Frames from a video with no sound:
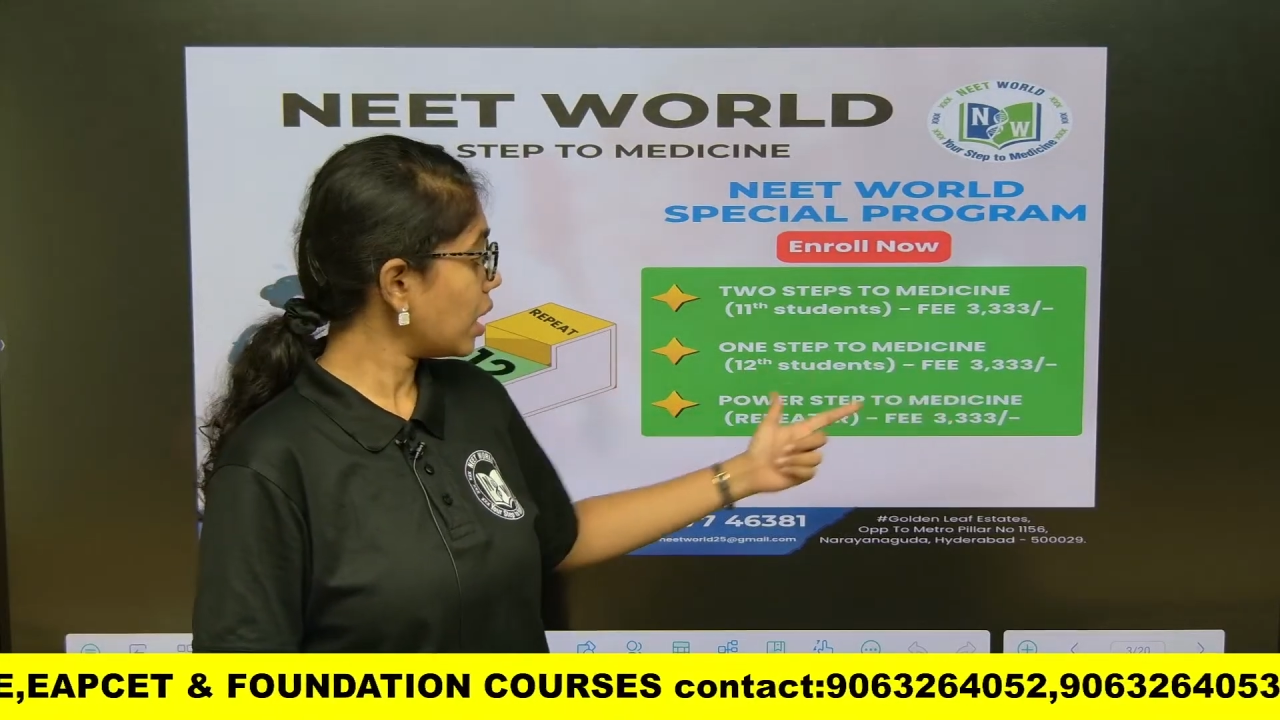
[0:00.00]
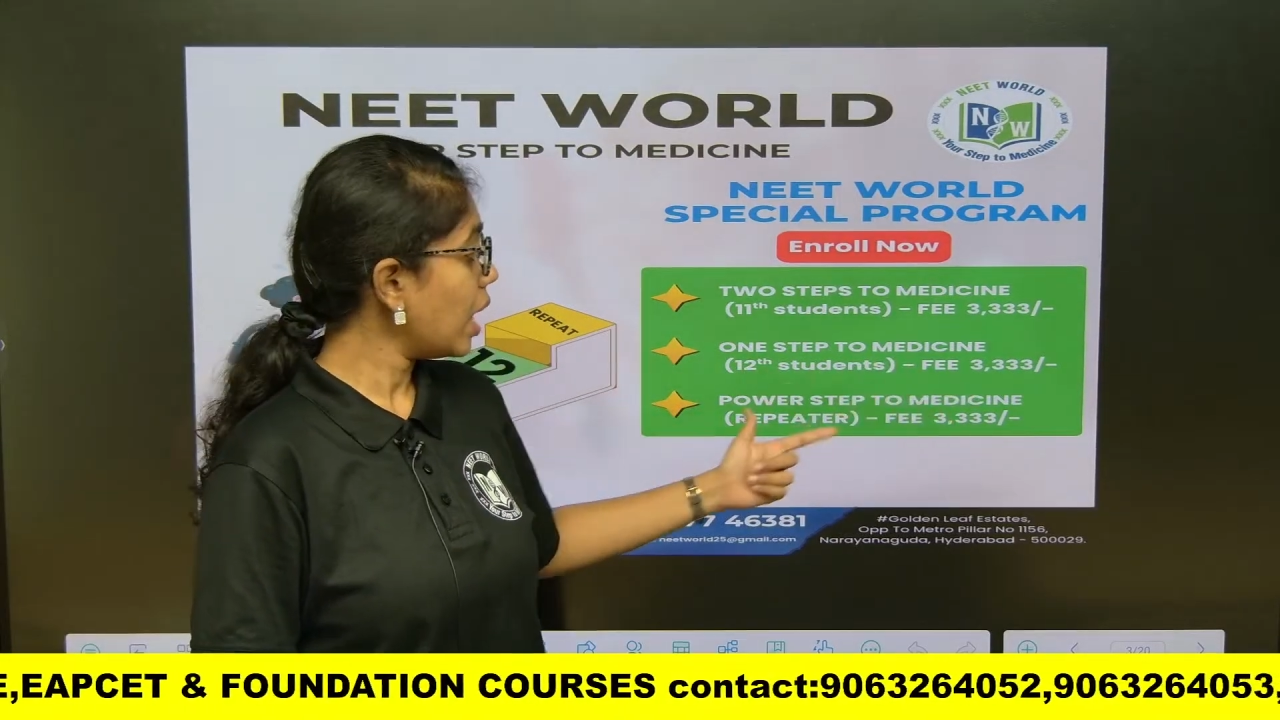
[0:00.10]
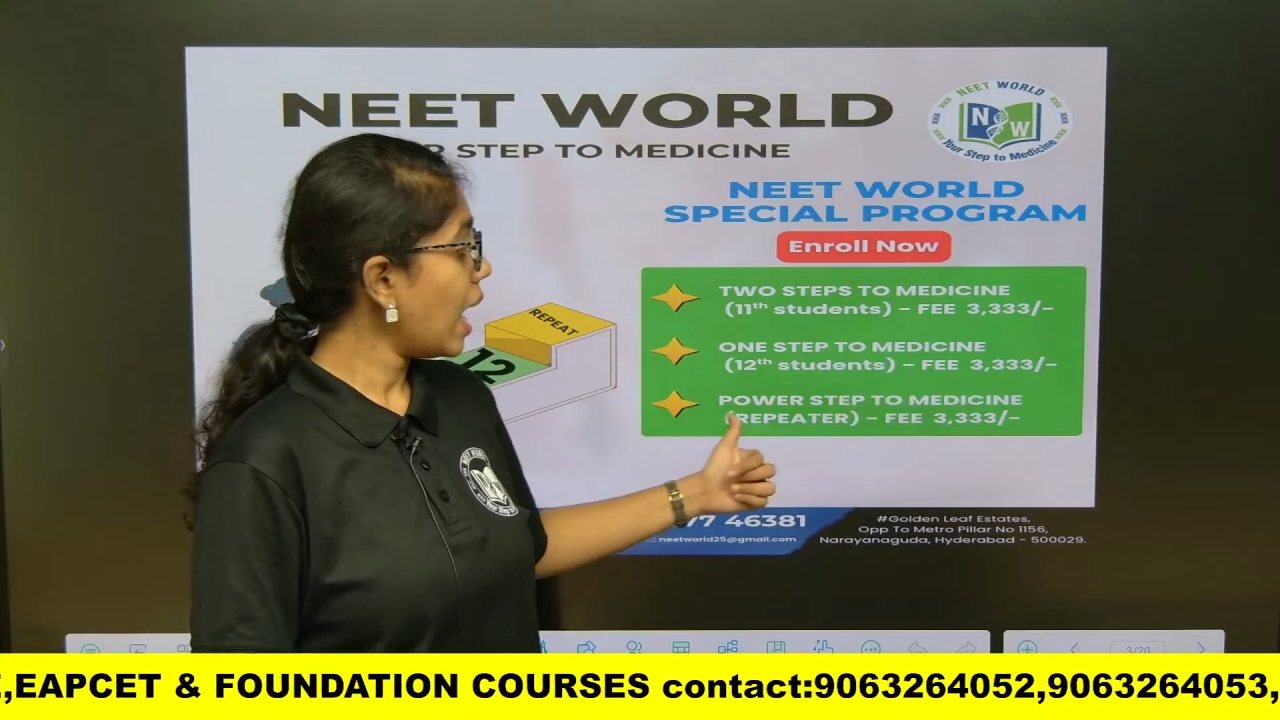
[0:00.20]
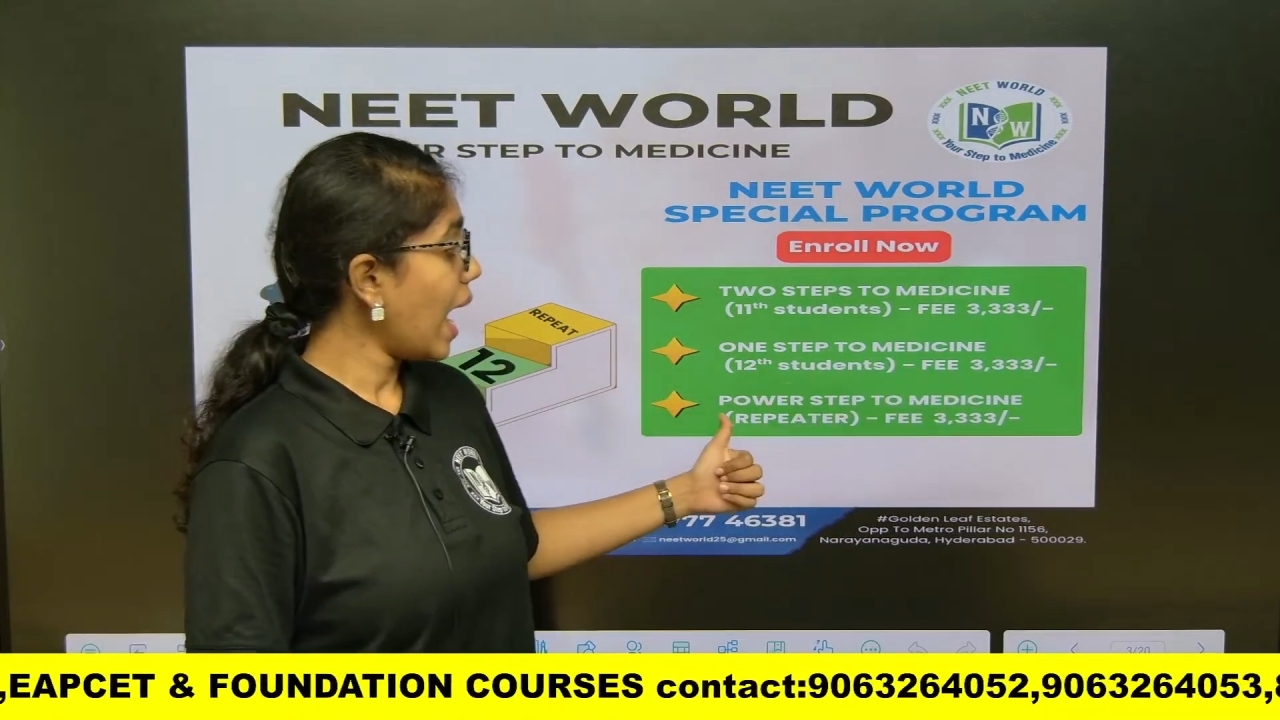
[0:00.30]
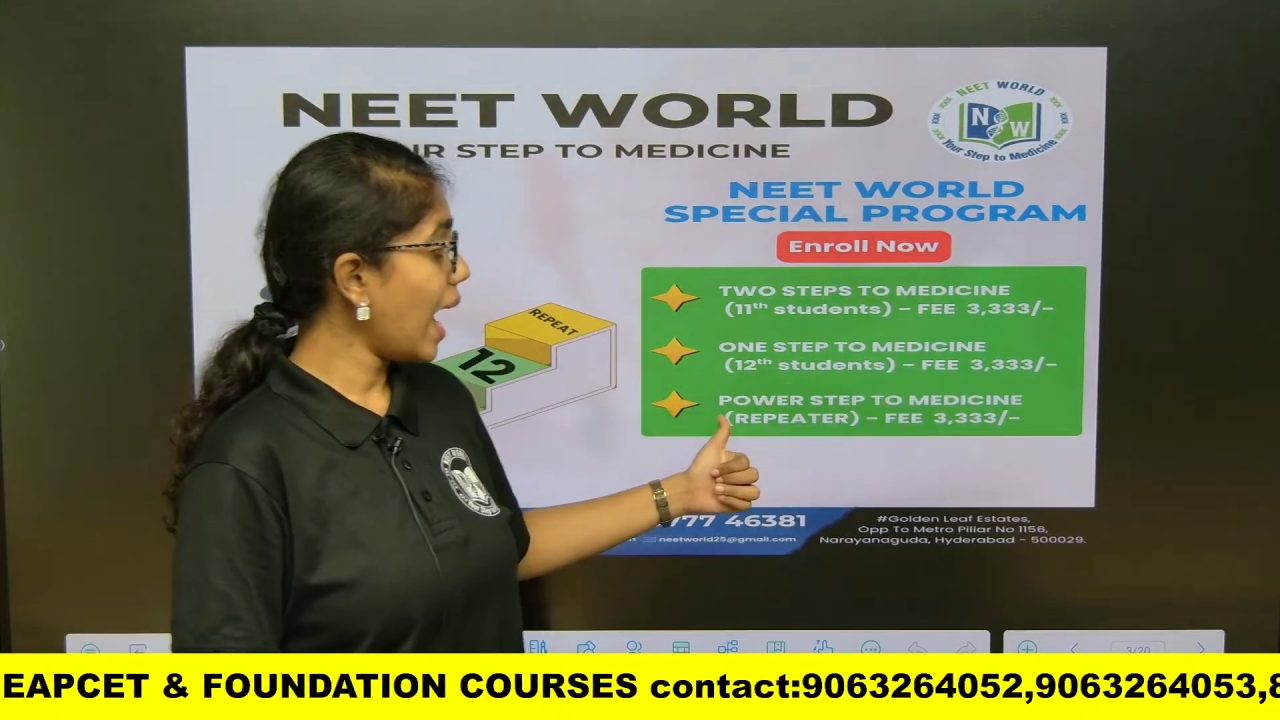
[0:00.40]

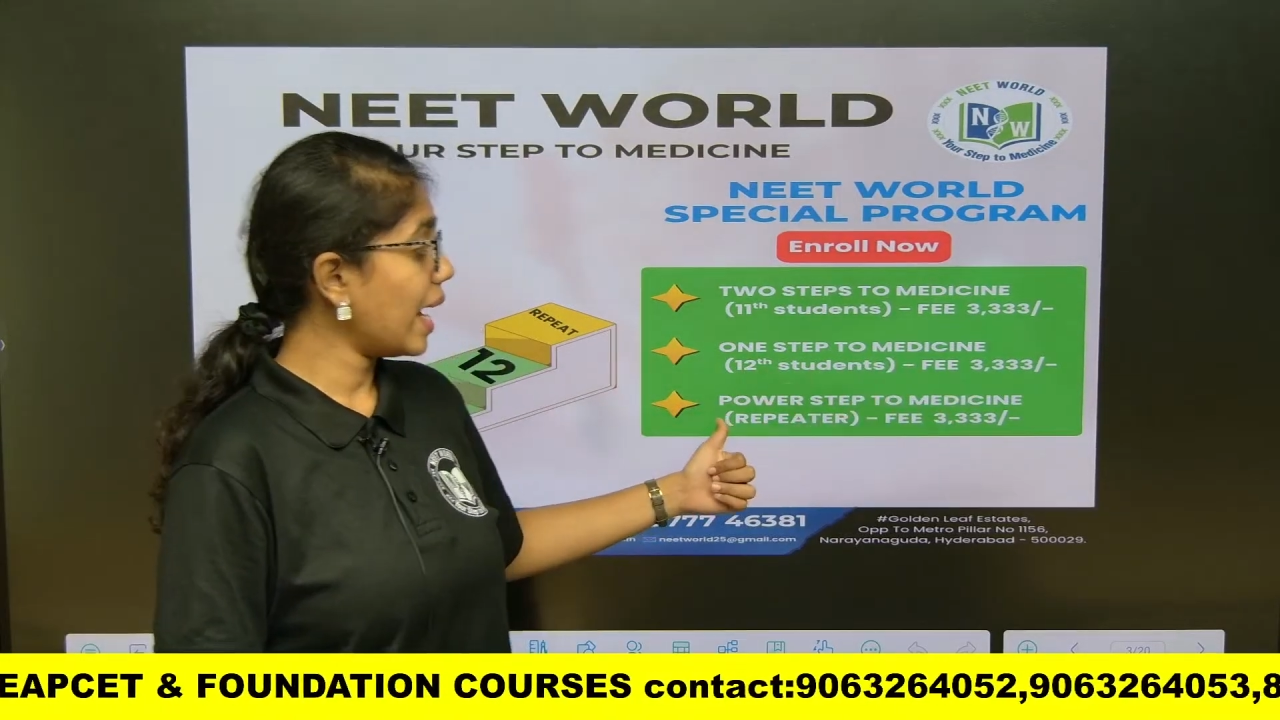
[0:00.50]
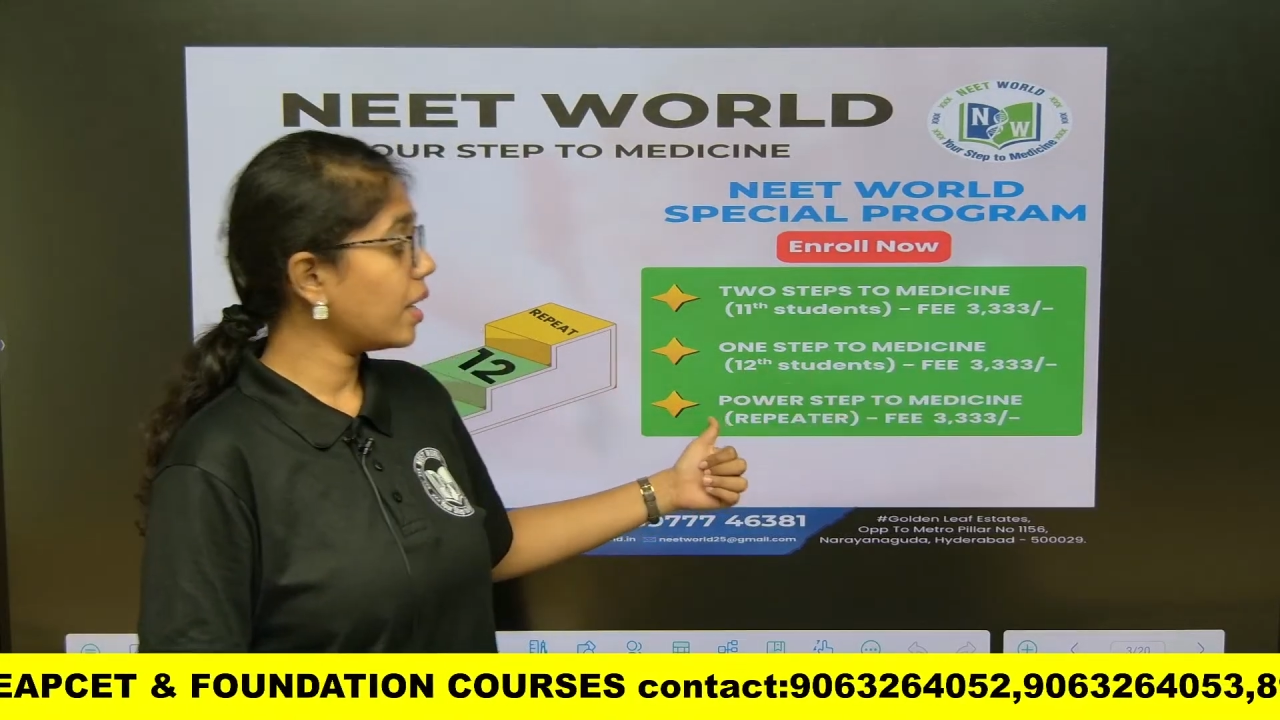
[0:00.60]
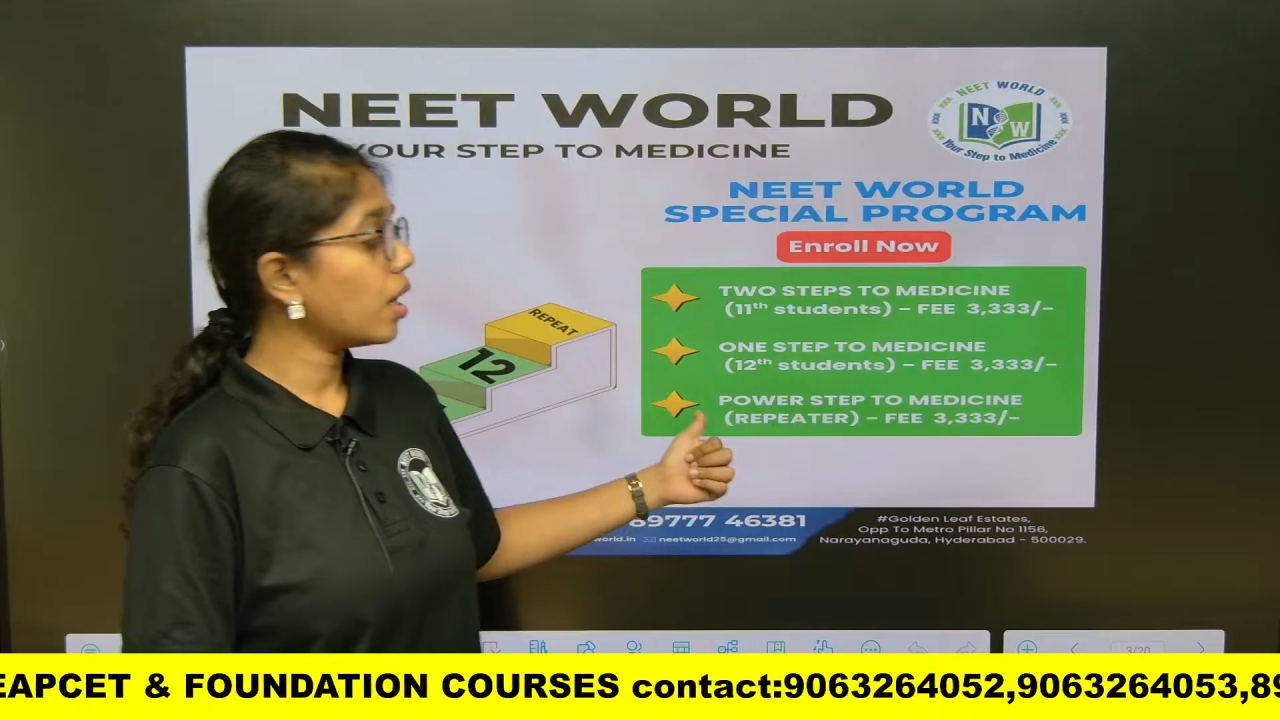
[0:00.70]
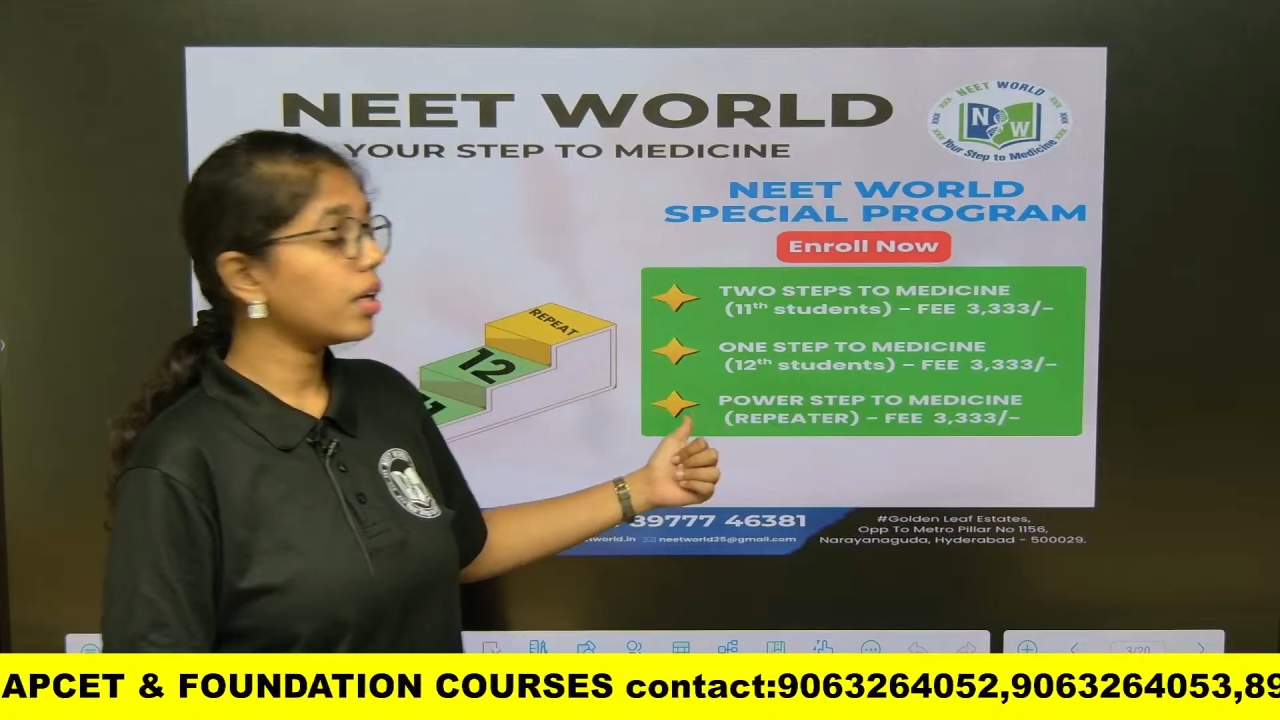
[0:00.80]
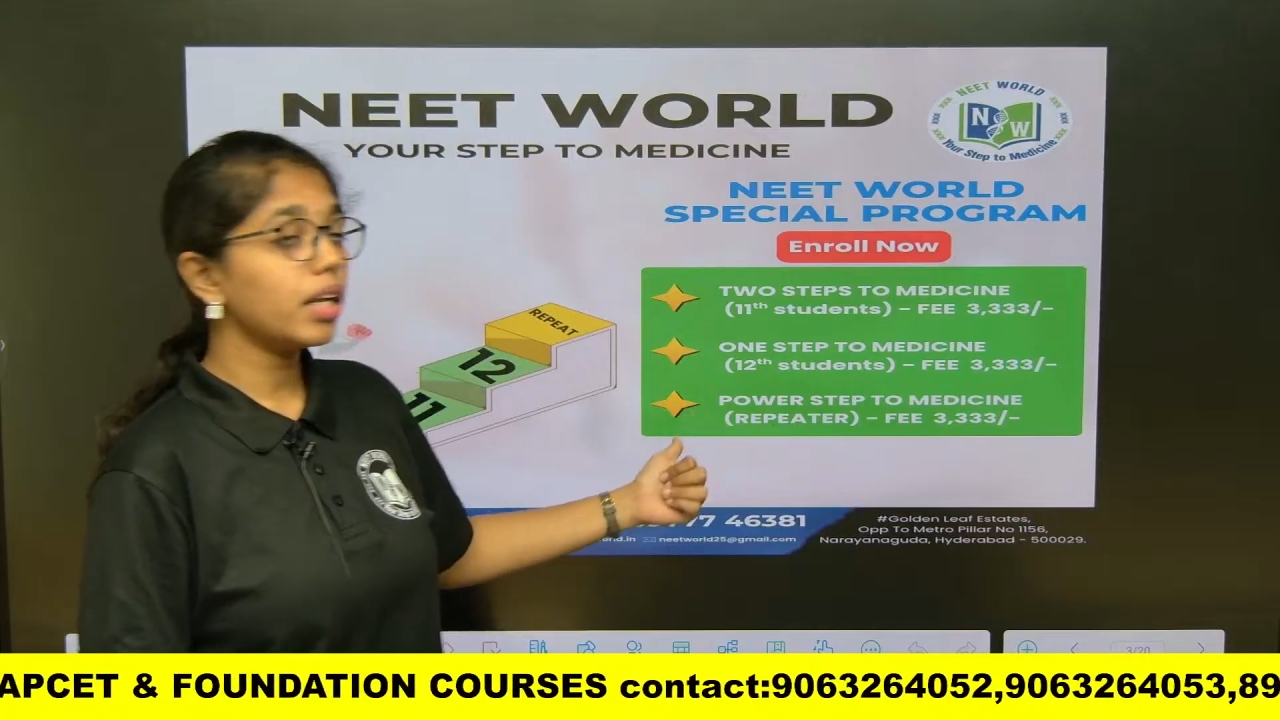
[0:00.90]
and
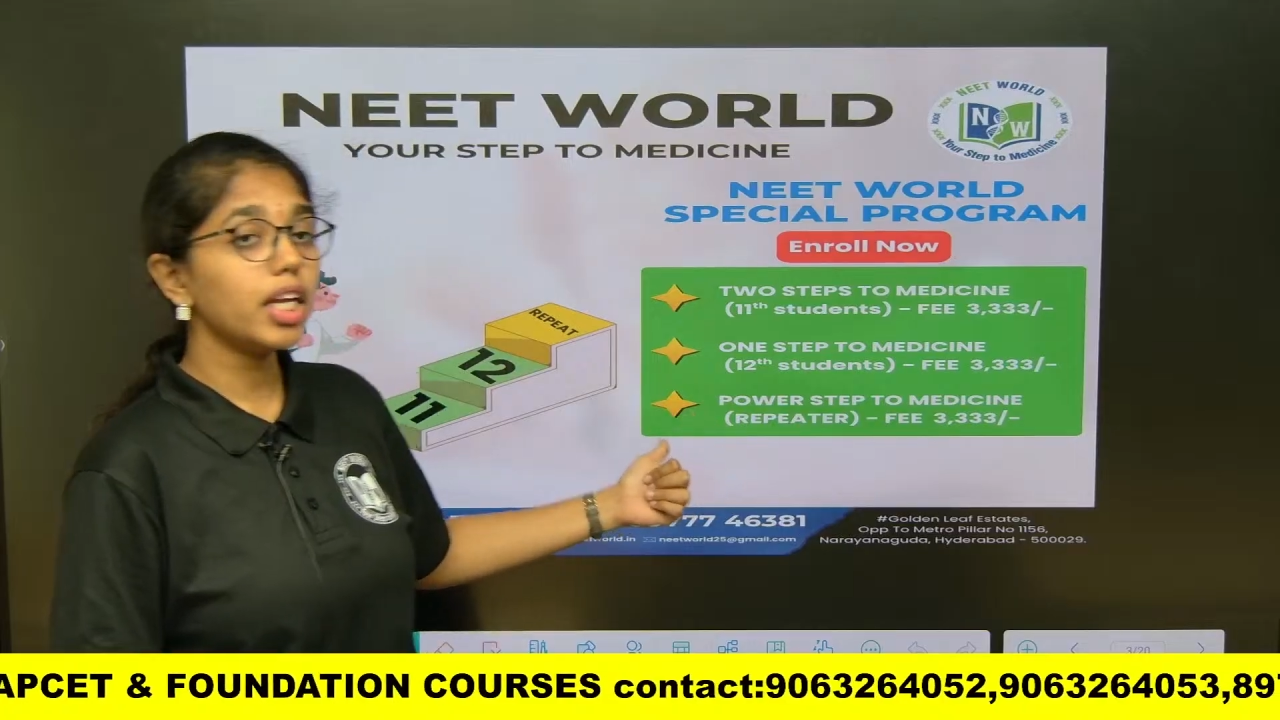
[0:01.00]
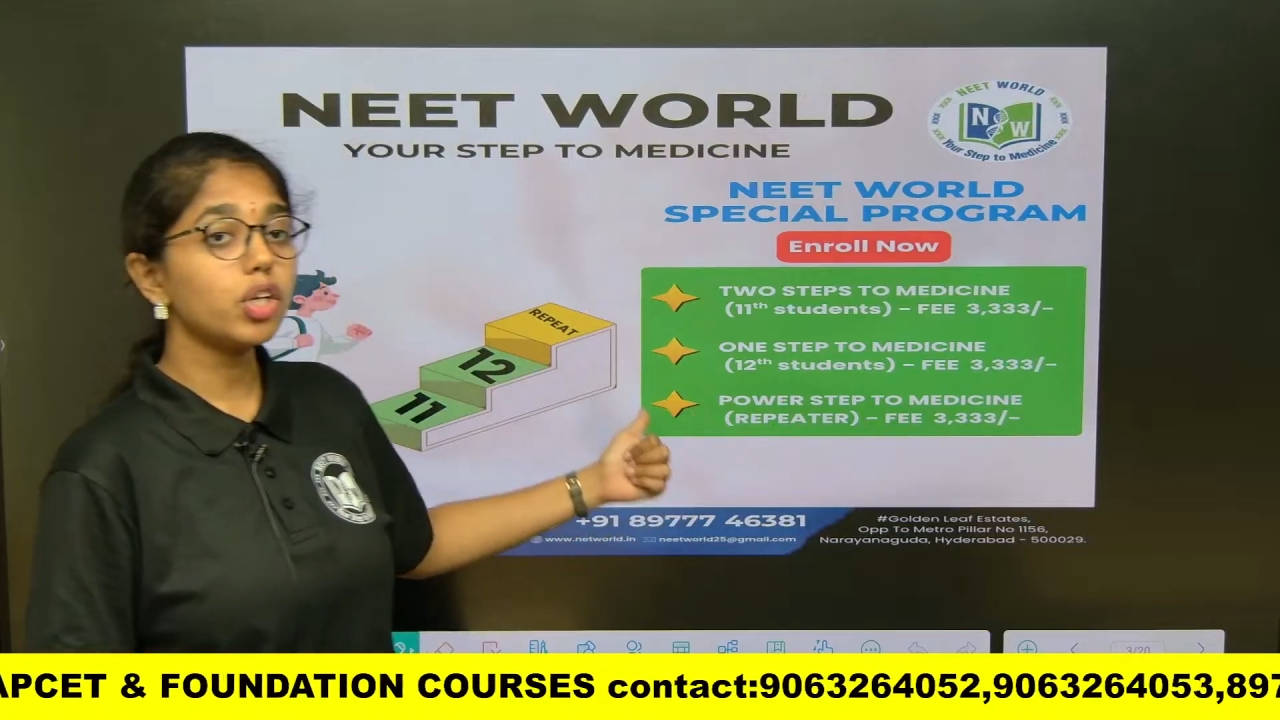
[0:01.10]
NEET